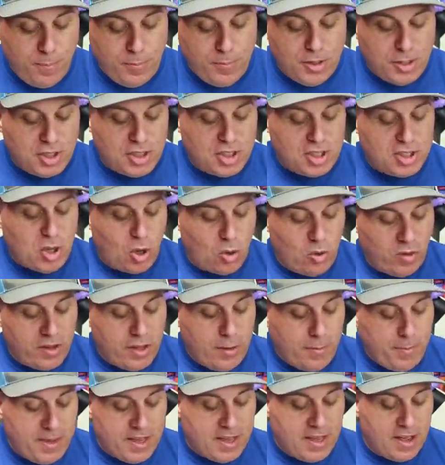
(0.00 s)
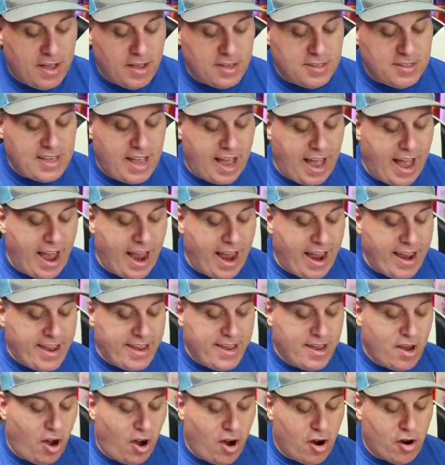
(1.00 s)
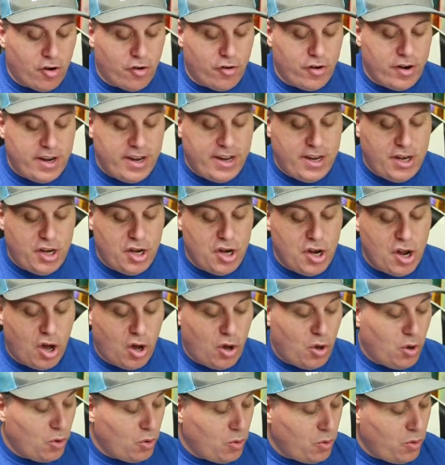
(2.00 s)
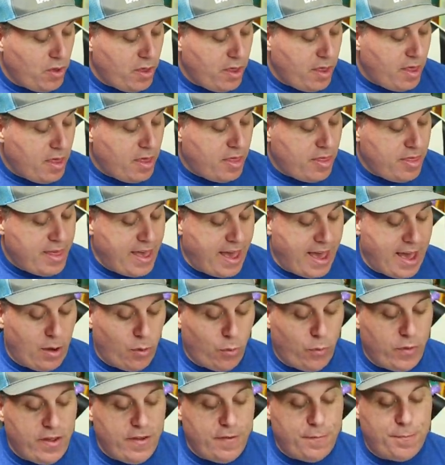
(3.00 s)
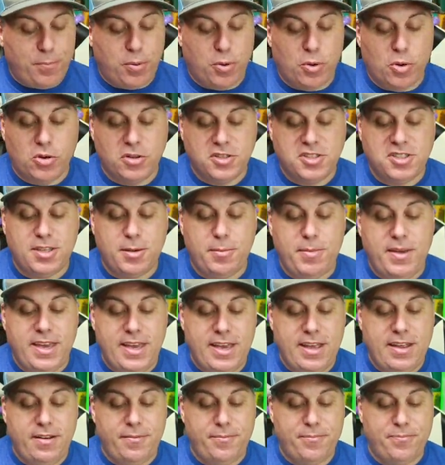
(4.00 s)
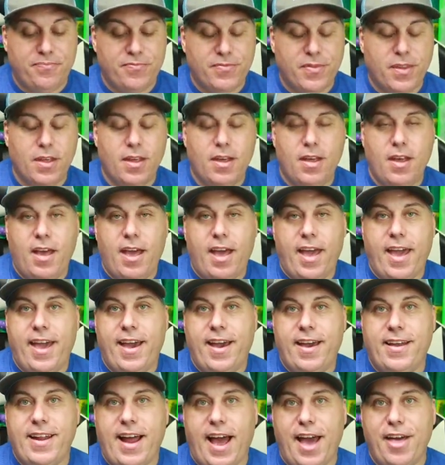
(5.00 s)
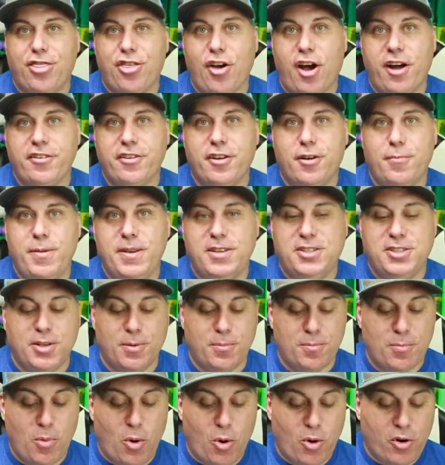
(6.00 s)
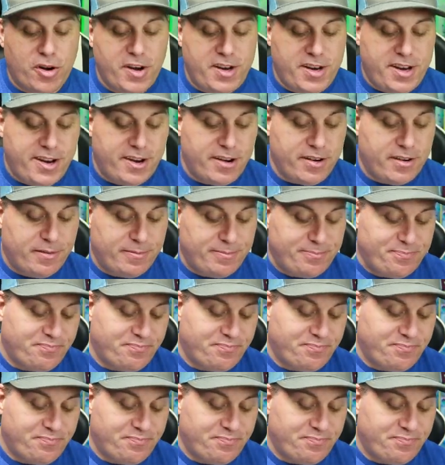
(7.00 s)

solely because I already know that we've pulled some heat, and I thought there'd be some more in here.